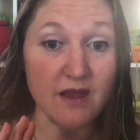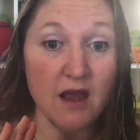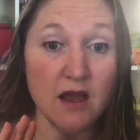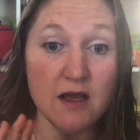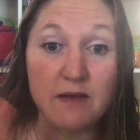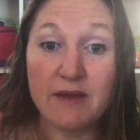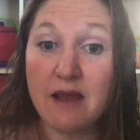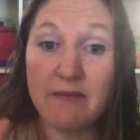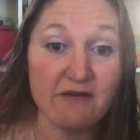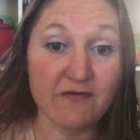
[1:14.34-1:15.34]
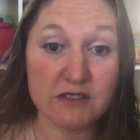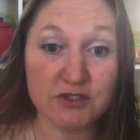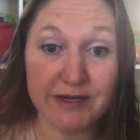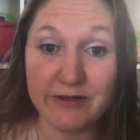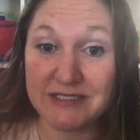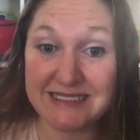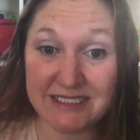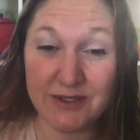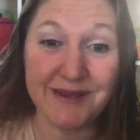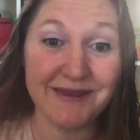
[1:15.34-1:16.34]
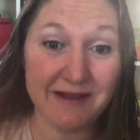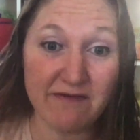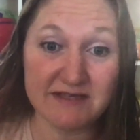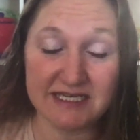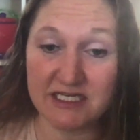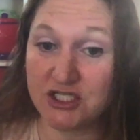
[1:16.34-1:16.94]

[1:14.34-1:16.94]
Um, my first grader still loves it.